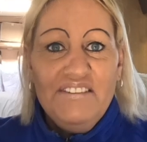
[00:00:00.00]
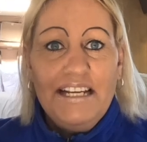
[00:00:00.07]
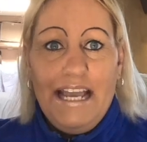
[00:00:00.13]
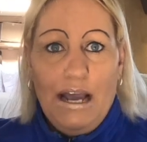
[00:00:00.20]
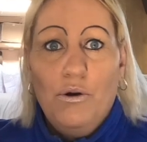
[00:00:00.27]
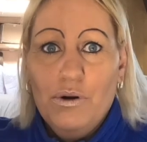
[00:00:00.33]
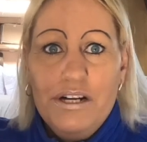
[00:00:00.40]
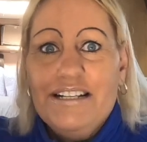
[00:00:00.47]

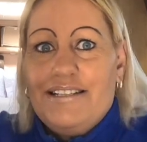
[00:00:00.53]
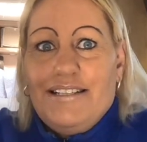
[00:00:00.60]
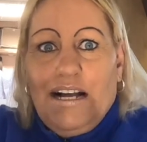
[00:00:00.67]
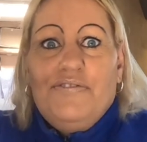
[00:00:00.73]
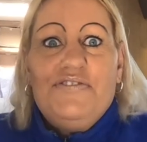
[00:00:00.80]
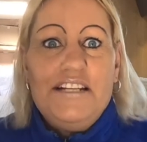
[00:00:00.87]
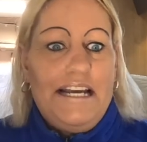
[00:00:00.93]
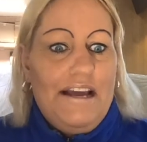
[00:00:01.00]
get all your
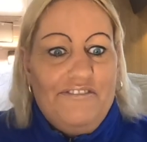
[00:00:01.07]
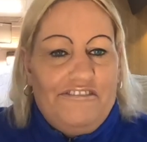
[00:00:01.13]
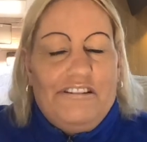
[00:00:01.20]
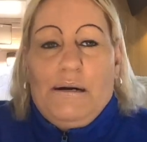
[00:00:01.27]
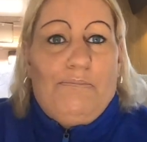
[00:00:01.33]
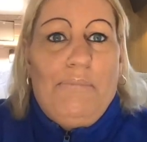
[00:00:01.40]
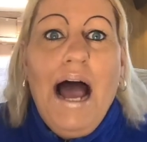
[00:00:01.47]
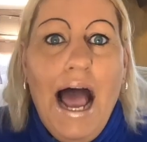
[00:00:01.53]
stuff together in
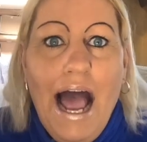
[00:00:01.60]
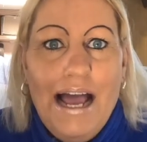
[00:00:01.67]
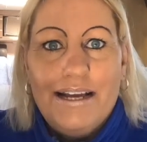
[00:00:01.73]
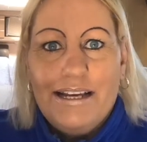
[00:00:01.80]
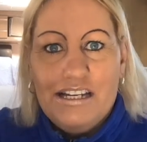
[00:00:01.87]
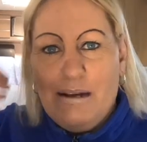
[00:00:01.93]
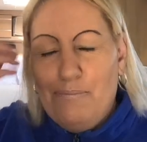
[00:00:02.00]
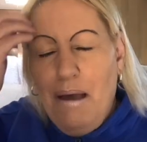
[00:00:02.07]
a bag
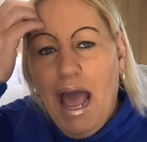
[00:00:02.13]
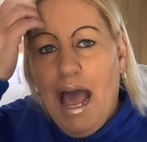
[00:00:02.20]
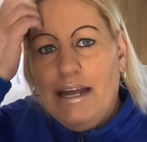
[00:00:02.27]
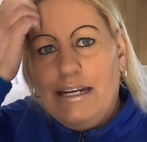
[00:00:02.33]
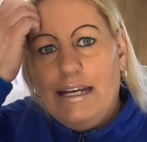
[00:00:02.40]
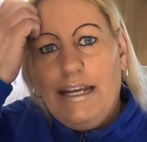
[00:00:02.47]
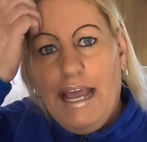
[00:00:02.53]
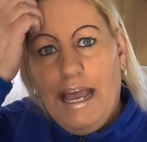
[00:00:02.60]
and you're
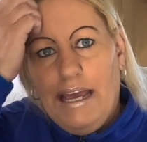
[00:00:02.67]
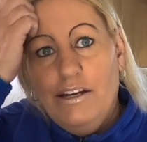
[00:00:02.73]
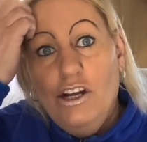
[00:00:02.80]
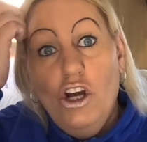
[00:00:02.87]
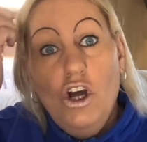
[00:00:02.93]
panicking?